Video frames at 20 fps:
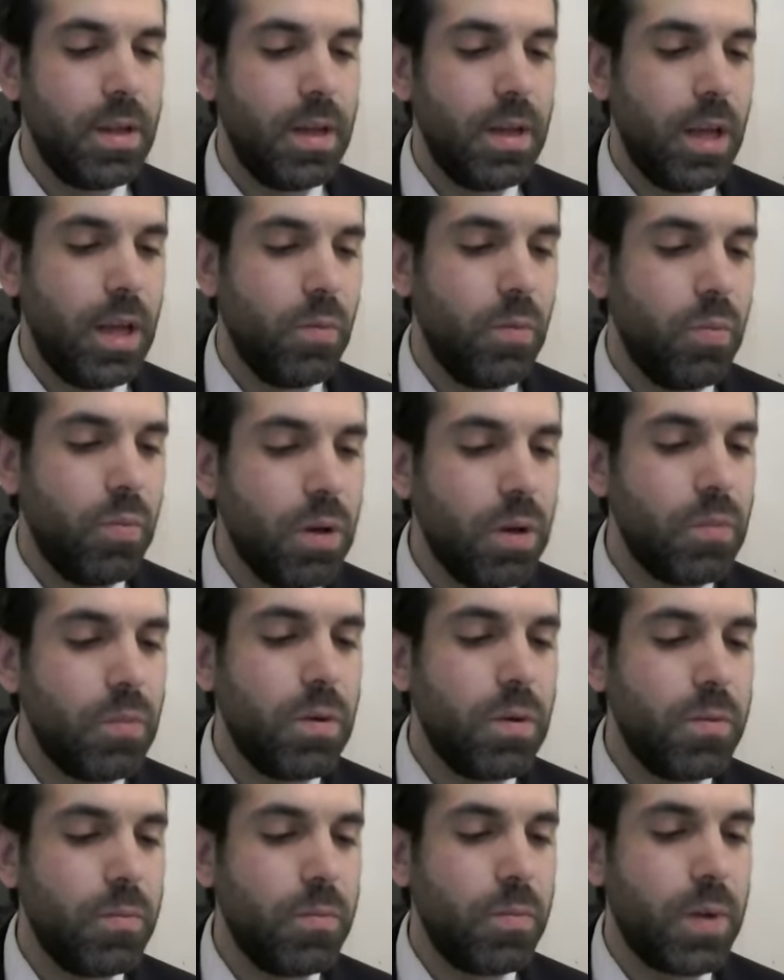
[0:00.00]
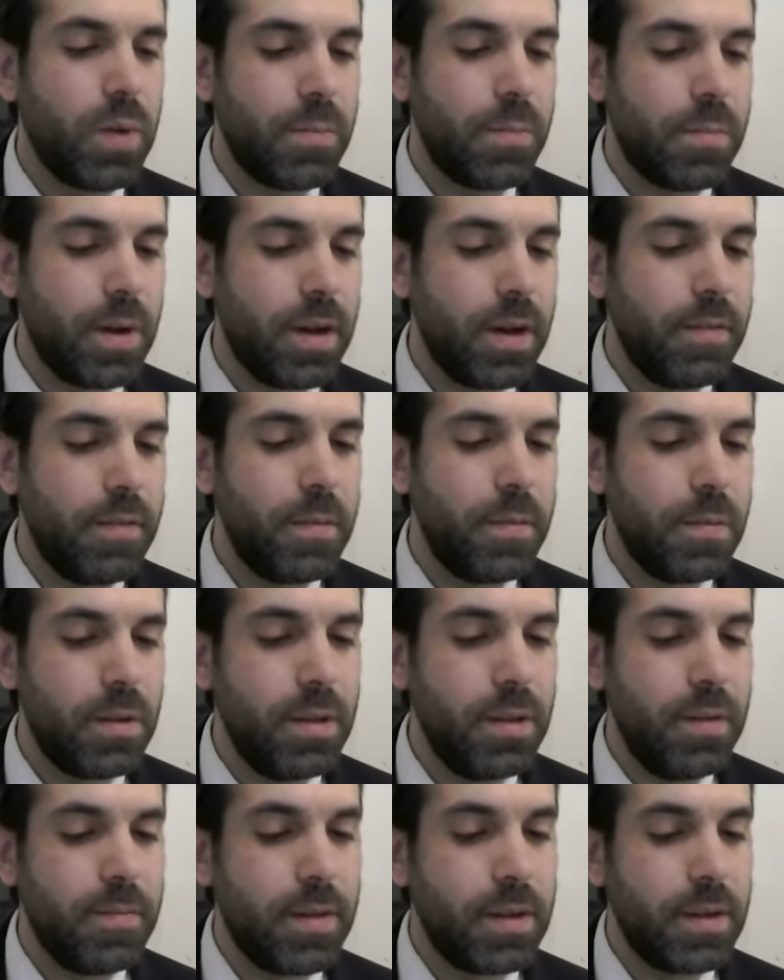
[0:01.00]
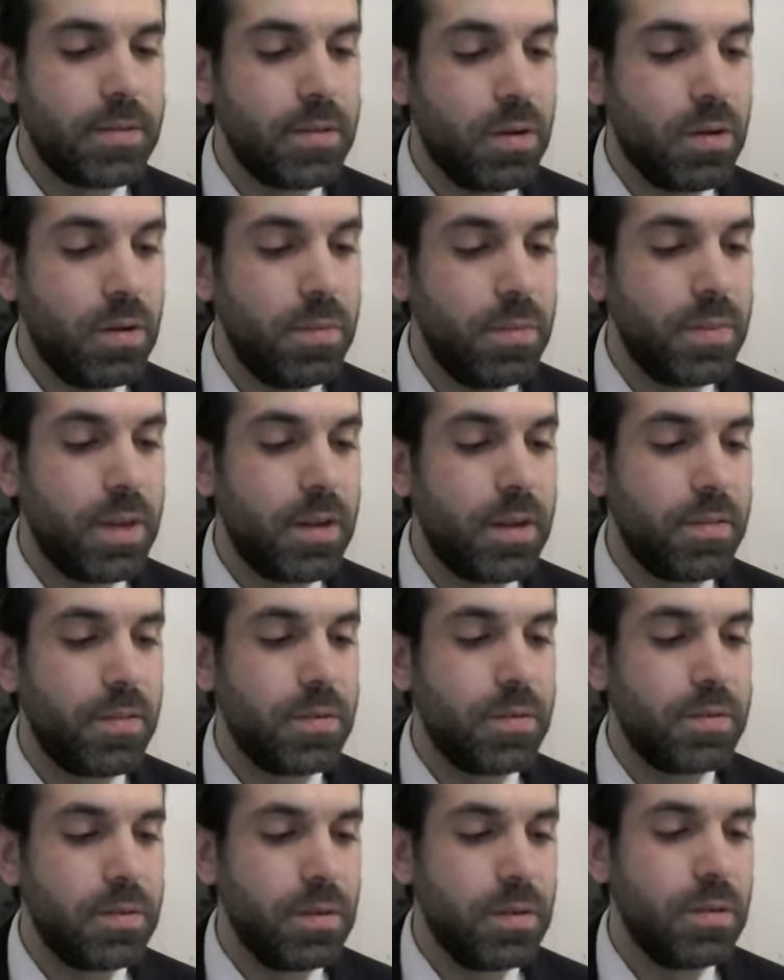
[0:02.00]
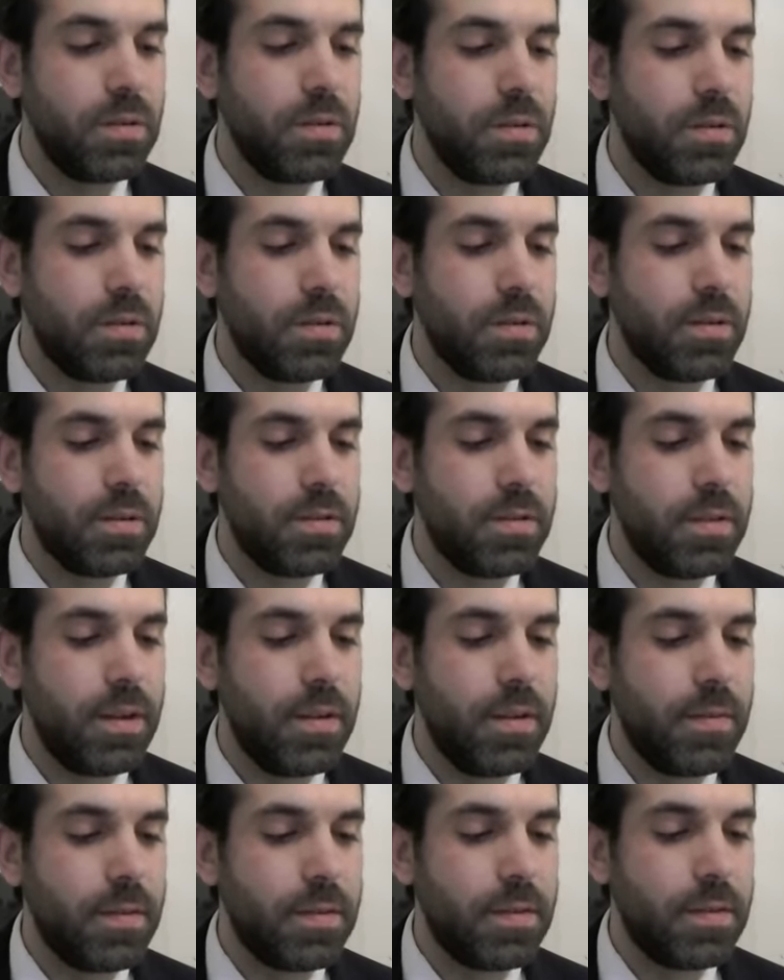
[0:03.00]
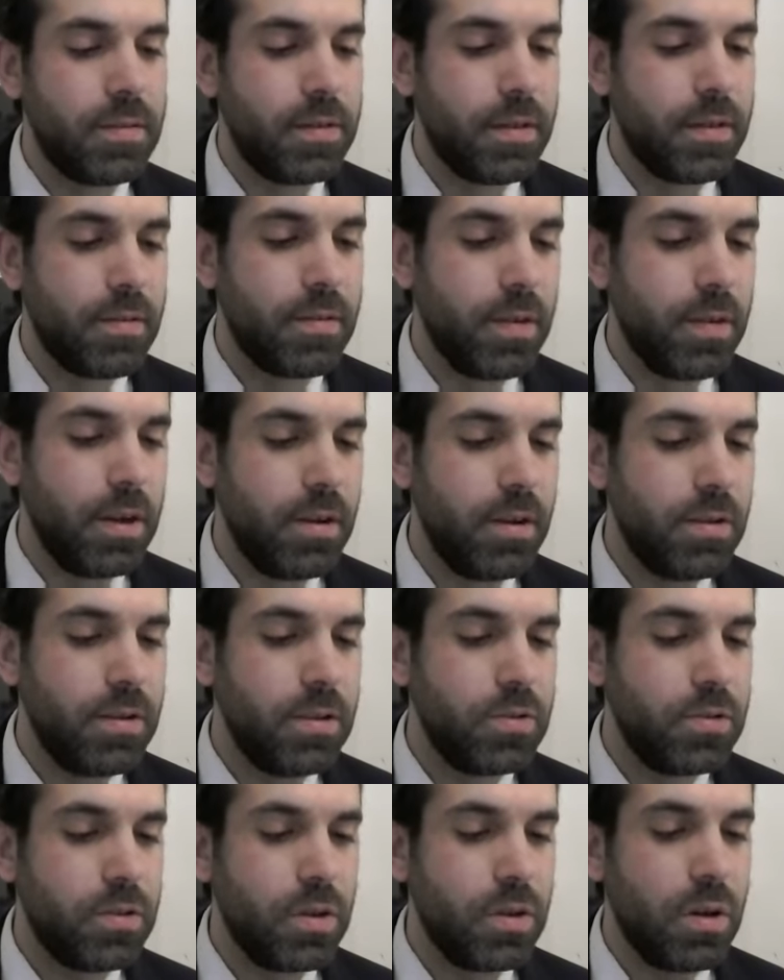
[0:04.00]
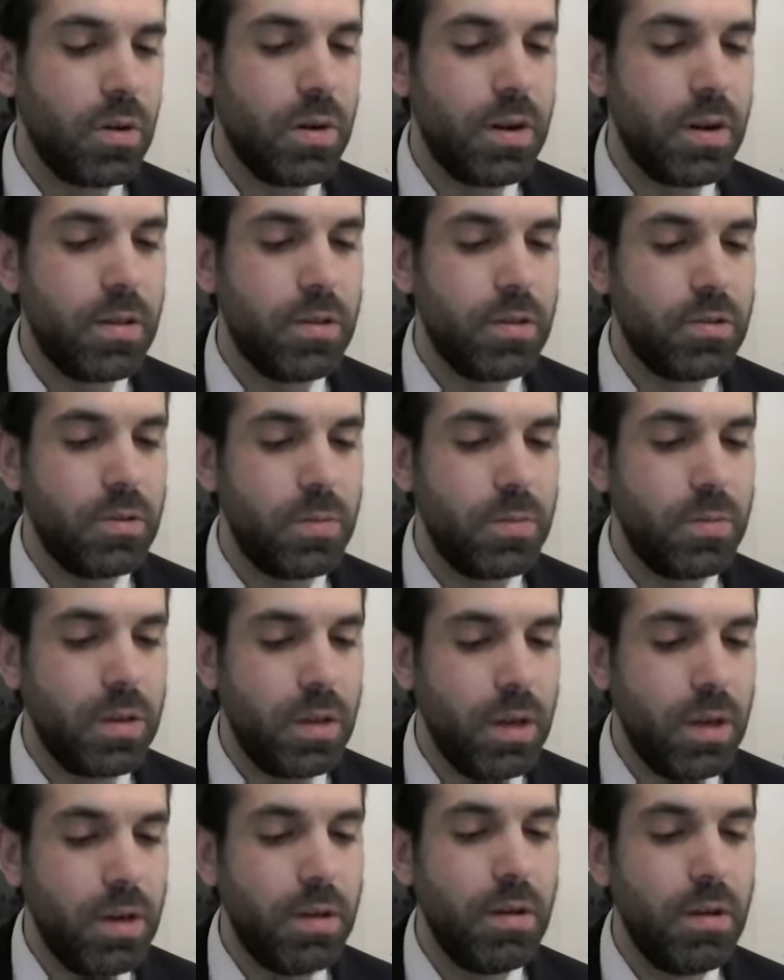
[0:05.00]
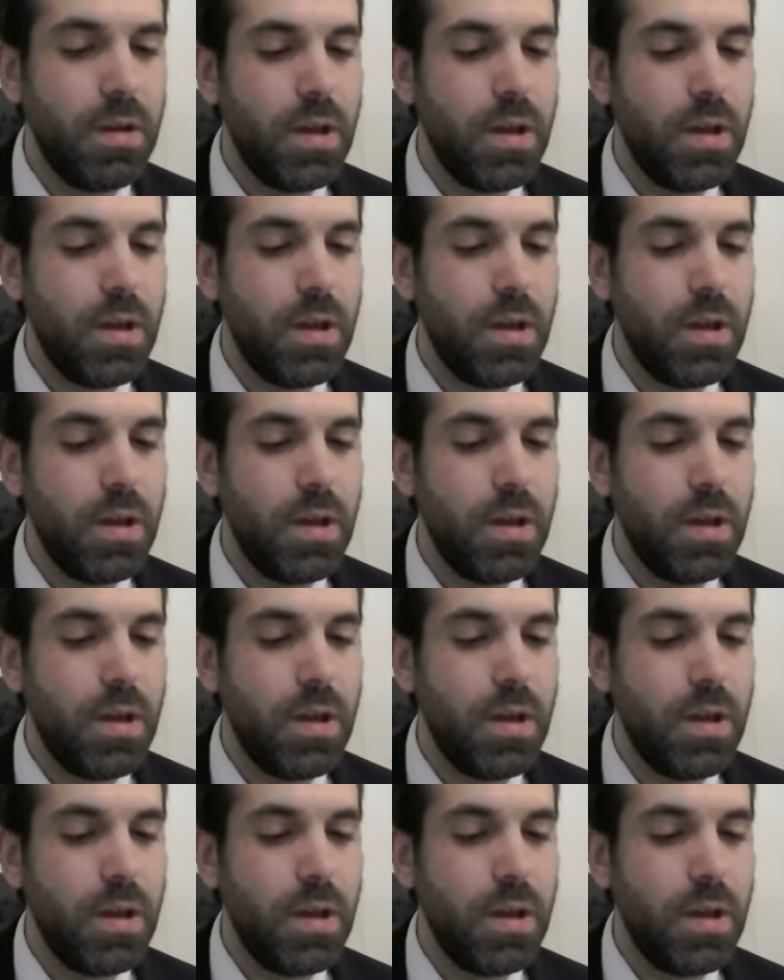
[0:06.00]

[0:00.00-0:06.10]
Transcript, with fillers: And what one buy from the Levites, a home that has been sold or in the city of its ancestral heritage, shall go out in the Jubilee year.